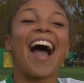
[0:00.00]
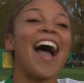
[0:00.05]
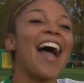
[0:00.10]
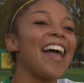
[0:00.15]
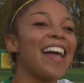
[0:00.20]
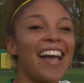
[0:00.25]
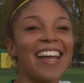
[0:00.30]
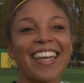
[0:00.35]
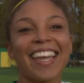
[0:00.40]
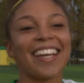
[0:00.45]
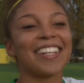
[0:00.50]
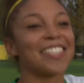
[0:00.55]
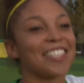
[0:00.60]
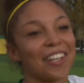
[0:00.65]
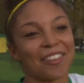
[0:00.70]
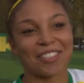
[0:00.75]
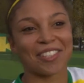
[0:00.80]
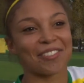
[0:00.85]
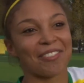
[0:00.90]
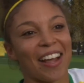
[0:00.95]
I can't
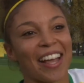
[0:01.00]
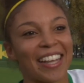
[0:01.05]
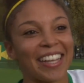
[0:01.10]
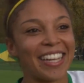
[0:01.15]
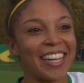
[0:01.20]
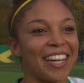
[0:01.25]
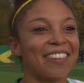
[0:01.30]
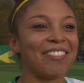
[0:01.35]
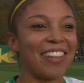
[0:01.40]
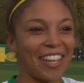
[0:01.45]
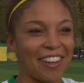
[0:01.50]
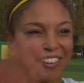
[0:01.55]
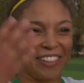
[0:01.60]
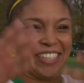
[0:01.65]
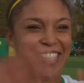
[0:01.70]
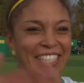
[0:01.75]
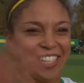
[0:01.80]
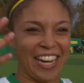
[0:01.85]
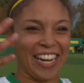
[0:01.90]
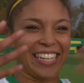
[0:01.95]
stop smiling. I'm like
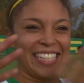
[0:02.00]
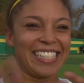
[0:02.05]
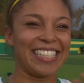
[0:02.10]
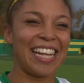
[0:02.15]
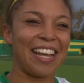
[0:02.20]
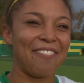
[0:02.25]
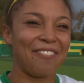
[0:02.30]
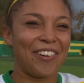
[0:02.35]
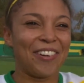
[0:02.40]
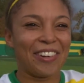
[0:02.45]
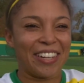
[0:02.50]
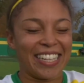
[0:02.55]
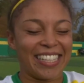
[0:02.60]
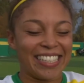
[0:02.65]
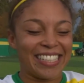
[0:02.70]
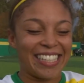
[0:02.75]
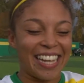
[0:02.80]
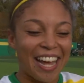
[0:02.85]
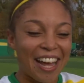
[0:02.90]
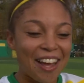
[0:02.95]
really trying to stay
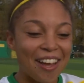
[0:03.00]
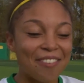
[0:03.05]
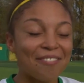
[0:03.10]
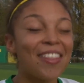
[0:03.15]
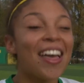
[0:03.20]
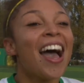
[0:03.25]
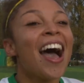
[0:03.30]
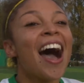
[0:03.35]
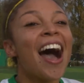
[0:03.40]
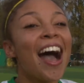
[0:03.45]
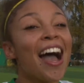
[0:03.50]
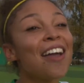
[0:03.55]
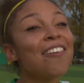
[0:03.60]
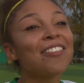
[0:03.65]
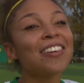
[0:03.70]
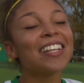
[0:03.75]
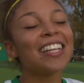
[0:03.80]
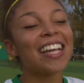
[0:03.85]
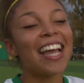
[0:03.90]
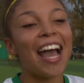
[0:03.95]
focused. I'm
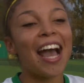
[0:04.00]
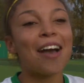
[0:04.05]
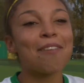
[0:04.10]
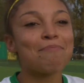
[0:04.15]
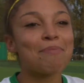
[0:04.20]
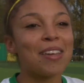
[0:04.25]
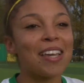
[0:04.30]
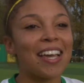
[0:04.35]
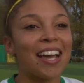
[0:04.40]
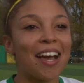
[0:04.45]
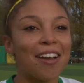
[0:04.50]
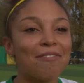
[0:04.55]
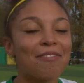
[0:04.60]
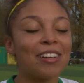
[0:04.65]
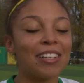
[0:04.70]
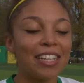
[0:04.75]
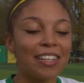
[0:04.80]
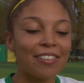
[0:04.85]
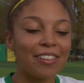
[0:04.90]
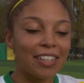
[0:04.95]
really happy. I'm
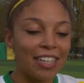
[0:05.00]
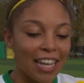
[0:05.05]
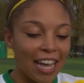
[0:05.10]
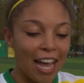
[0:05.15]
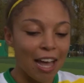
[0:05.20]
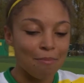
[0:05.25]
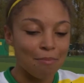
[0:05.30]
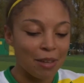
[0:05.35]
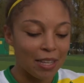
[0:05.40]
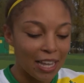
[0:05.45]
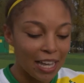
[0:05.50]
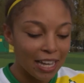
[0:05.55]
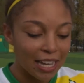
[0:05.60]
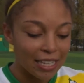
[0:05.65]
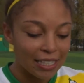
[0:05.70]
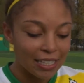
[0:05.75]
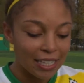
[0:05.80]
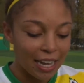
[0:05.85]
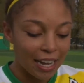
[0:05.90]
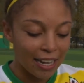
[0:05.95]
really, really happy. Like
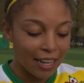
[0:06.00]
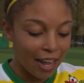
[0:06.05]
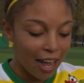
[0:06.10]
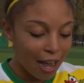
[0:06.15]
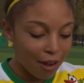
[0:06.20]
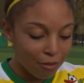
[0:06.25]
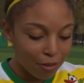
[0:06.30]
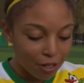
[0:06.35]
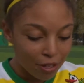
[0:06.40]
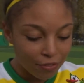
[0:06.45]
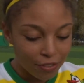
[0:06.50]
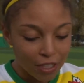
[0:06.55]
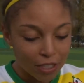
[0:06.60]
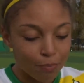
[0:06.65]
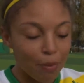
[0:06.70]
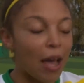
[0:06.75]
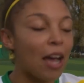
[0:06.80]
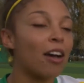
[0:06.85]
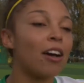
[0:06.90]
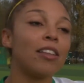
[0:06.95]
I said, I would have looked
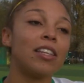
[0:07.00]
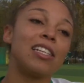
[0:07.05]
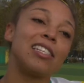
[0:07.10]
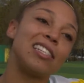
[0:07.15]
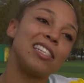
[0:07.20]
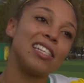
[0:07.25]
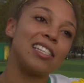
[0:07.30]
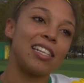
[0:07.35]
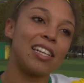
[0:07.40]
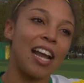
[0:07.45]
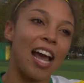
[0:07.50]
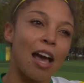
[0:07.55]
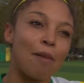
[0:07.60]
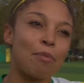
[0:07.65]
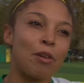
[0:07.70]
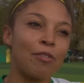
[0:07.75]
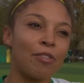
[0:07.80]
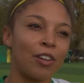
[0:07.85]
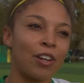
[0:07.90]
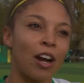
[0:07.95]
back on this season
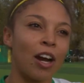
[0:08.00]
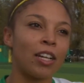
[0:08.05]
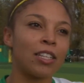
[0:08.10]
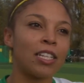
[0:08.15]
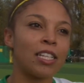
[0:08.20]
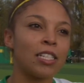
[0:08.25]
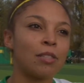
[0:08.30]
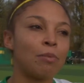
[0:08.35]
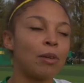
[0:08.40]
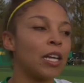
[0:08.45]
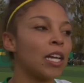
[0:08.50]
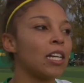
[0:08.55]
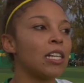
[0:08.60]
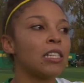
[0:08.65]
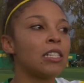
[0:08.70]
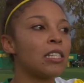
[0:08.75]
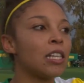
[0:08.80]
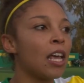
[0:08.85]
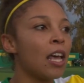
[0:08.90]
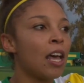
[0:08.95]
happy regardless,
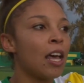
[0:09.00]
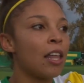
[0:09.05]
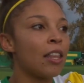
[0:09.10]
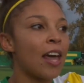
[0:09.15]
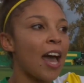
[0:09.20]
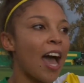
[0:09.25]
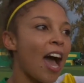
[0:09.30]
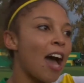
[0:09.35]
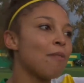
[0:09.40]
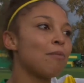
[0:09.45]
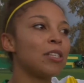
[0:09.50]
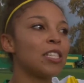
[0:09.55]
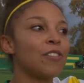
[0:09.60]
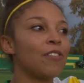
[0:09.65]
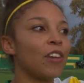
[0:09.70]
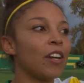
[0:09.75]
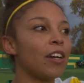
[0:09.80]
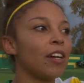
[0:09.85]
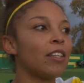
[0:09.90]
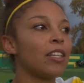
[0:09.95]
because the
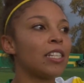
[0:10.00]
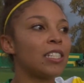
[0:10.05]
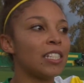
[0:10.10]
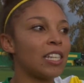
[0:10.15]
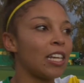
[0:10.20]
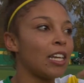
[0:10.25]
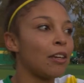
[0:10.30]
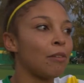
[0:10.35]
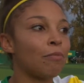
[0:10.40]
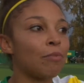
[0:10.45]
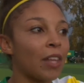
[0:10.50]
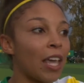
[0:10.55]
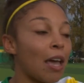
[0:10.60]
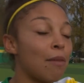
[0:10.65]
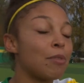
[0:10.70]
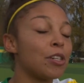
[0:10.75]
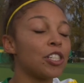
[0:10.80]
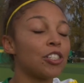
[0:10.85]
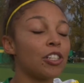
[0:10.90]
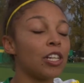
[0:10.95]
atmosphere and the team
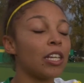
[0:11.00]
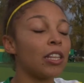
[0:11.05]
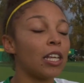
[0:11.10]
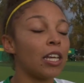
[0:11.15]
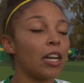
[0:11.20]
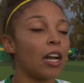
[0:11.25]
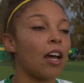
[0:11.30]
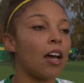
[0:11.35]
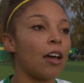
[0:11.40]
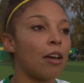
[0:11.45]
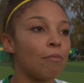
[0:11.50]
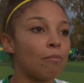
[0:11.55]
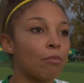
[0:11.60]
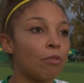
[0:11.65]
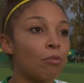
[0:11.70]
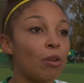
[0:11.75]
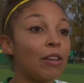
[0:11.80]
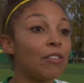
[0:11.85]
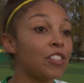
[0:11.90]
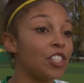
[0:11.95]
chemistry that
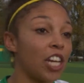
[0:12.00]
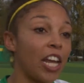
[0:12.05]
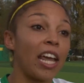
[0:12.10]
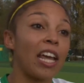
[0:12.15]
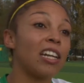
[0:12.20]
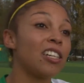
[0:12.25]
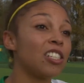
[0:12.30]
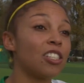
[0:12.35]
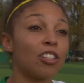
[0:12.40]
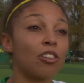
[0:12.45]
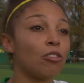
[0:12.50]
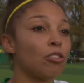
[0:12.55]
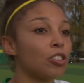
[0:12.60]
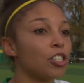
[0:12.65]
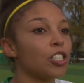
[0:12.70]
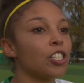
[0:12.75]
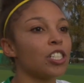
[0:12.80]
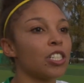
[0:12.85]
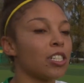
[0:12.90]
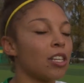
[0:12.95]
we've changed, the
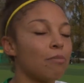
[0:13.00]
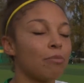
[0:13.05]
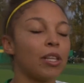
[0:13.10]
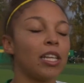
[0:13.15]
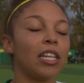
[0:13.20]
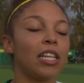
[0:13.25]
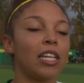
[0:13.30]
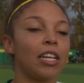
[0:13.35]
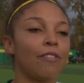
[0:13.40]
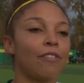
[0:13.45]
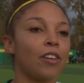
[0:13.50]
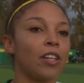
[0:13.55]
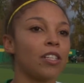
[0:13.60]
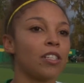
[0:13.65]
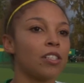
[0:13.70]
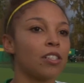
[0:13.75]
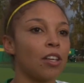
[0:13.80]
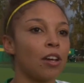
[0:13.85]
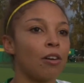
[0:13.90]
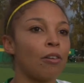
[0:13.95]
culture is just completely
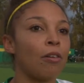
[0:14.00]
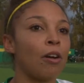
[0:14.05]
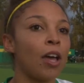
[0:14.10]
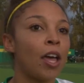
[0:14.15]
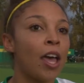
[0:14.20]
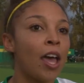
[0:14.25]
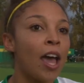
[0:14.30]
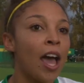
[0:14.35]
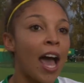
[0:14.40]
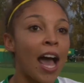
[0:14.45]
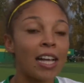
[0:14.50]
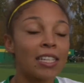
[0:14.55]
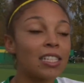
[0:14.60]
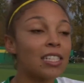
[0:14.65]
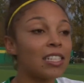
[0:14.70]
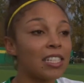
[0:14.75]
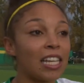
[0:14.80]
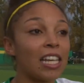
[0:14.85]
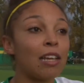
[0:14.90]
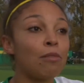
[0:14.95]
different. So as a
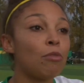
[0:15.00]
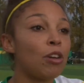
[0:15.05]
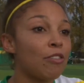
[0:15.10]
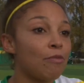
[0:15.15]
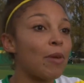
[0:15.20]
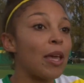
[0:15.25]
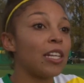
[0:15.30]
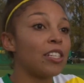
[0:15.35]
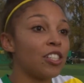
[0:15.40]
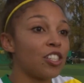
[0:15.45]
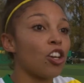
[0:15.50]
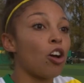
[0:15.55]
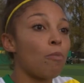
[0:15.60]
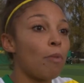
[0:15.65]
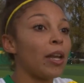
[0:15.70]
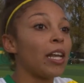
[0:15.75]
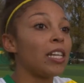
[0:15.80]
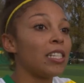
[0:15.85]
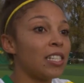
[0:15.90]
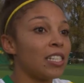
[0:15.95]
team, we've made so
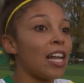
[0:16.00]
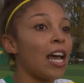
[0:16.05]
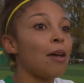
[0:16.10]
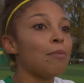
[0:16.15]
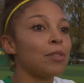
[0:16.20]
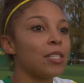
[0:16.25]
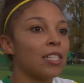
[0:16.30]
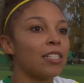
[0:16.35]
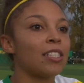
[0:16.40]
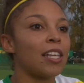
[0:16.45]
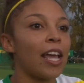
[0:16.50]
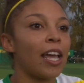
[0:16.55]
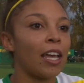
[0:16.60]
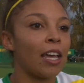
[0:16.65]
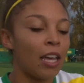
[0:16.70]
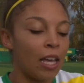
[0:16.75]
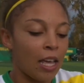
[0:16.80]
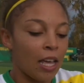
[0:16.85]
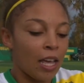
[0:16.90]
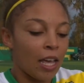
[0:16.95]
many steps. It's like
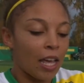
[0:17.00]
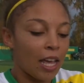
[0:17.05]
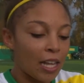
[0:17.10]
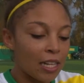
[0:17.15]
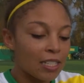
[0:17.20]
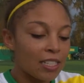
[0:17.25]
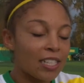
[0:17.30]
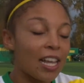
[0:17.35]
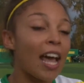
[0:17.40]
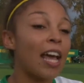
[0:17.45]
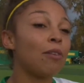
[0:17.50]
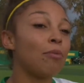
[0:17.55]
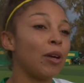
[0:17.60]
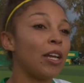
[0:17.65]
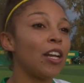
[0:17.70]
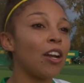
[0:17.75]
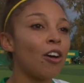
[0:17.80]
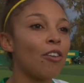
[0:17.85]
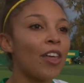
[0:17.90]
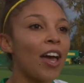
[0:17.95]
inside
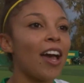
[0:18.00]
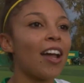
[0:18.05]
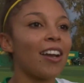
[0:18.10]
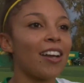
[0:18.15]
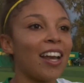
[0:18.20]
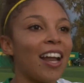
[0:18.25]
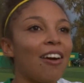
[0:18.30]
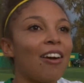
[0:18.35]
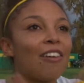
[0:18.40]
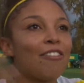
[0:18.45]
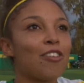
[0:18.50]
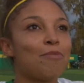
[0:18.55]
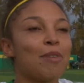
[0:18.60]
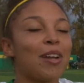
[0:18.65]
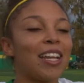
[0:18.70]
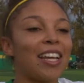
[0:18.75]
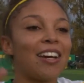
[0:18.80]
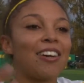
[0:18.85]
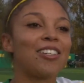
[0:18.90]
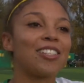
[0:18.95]
we know that, and now
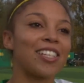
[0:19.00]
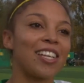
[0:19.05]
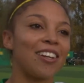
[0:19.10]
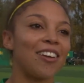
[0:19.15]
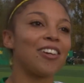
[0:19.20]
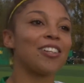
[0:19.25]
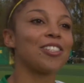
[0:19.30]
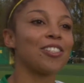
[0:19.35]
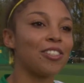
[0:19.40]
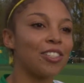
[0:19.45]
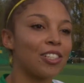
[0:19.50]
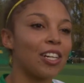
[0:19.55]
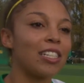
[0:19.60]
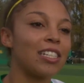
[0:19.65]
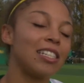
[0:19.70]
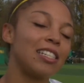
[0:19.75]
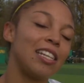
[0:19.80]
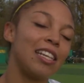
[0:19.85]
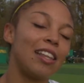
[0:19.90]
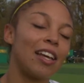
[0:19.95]
everybody else can also start
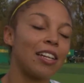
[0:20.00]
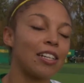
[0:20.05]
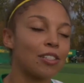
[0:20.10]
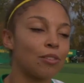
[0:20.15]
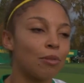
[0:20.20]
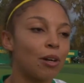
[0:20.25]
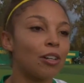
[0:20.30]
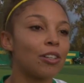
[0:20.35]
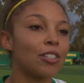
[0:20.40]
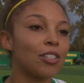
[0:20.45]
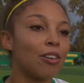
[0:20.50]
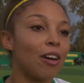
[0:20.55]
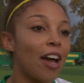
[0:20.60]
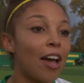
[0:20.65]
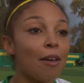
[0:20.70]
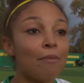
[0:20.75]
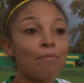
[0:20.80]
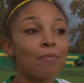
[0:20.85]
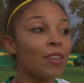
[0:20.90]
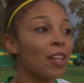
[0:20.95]
to see that as well. So
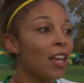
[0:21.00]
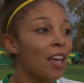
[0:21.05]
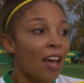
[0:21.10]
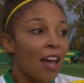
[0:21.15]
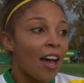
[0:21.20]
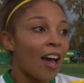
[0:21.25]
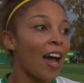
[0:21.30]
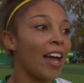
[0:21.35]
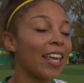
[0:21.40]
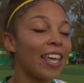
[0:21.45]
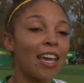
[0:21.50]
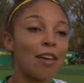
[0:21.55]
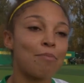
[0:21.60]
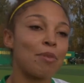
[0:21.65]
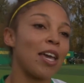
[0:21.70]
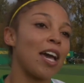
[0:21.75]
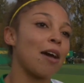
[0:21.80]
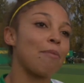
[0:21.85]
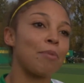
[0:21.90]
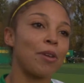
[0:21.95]
I can't
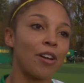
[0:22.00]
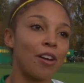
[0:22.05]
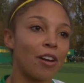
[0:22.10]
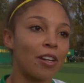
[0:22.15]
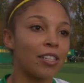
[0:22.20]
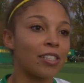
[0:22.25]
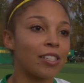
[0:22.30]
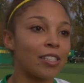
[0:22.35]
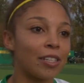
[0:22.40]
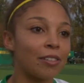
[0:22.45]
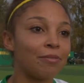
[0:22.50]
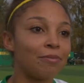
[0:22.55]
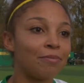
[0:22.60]
be happier, honestly.